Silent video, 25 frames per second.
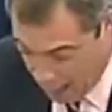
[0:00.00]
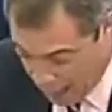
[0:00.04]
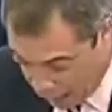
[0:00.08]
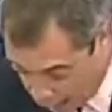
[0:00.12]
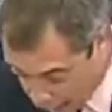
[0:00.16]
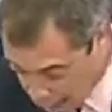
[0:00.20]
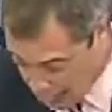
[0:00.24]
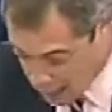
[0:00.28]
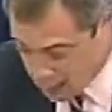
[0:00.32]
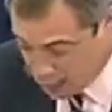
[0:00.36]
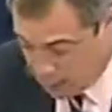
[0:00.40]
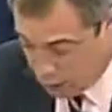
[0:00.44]

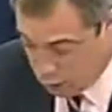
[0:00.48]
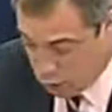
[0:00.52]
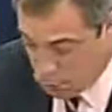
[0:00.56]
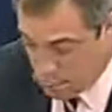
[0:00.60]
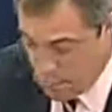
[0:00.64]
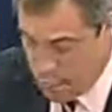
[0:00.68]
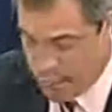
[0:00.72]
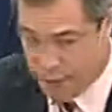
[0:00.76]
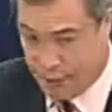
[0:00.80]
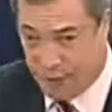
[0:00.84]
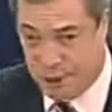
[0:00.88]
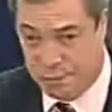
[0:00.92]
Untold
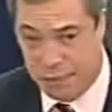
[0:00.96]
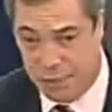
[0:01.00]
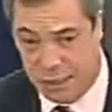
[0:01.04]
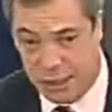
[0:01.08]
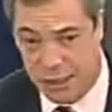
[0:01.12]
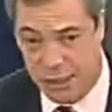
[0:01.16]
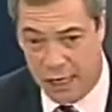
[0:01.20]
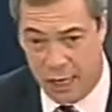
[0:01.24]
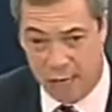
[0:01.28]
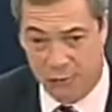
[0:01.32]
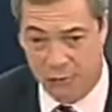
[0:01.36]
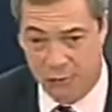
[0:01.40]
millions
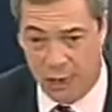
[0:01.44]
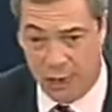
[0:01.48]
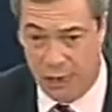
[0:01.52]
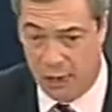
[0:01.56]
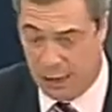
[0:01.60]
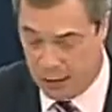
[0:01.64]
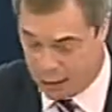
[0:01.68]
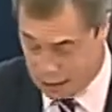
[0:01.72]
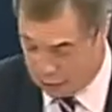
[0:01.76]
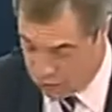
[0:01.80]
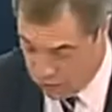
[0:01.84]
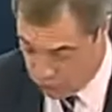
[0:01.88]
must suffer
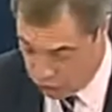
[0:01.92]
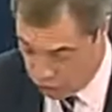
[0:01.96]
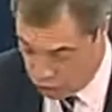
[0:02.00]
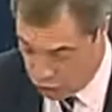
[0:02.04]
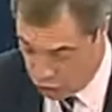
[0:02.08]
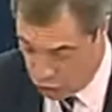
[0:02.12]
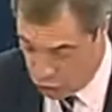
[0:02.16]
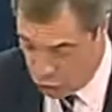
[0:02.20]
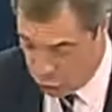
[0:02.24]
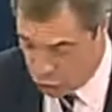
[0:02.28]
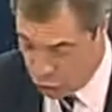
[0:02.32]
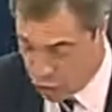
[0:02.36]
so that
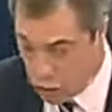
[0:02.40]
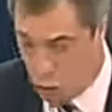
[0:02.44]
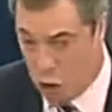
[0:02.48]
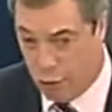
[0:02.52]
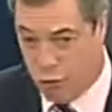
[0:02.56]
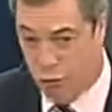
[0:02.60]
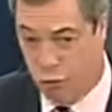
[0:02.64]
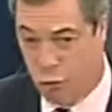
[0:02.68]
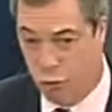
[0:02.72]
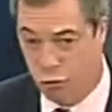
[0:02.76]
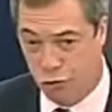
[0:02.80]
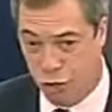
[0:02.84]
your
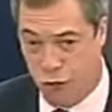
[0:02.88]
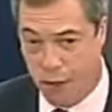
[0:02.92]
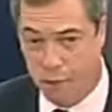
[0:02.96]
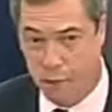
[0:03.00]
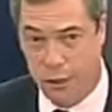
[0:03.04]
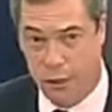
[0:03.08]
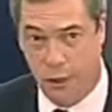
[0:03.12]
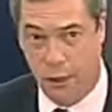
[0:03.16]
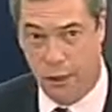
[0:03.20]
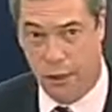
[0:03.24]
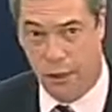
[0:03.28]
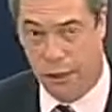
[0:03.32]
euro dream
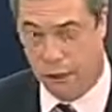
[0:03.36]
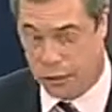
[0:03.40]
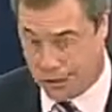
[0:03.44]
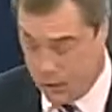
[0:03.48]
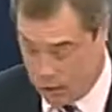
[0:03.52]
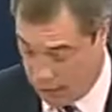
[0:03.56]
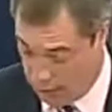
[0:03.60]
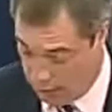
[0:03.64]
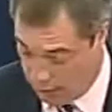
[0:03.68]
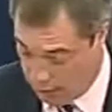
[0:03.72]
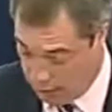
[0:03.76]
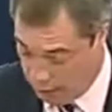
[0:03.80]
can
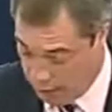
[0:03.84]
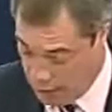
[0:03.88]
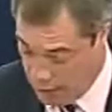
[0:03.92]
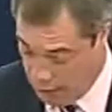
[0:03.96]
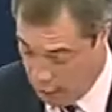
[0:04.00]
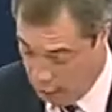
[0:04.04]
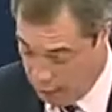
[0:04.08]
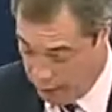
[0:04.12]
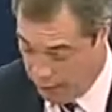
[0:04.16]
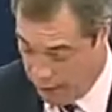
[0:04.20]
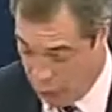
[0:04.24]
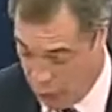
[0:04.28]
continue.
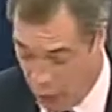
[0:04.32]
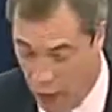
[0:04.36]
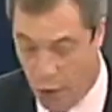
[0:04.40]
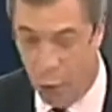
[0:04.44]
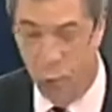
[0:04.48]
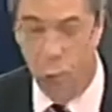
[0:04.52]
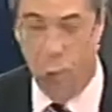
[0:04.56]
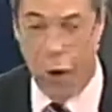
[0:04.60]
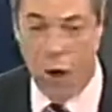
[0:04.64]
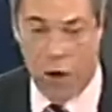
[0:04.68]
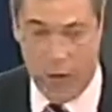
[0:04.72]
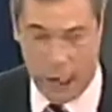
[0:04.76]
Well, it
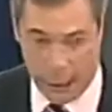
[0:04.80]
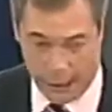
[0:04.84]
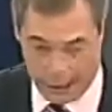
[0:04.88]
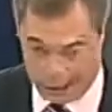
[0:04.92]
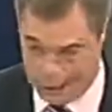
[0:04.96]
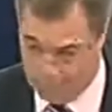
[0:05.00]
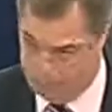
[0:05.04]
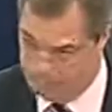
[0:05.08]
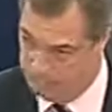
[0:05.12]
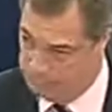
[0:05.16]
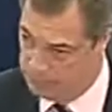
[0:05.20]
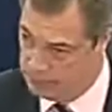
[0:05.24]
won't work,
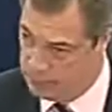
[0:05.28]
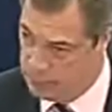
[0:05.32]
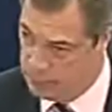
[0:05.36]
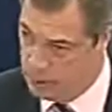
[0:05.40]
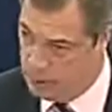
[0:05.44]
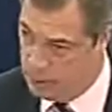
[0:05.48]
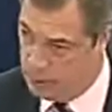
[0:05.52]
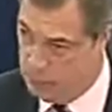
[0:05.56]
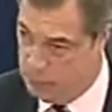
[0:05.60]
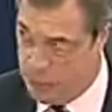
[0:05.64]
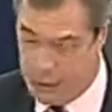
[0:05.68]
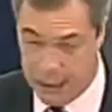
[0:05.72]

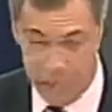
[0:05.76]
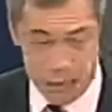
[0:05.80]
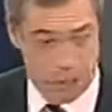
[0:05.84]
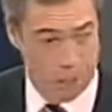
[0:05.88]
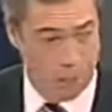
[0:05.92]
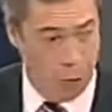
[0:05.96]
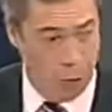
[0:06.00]
because it's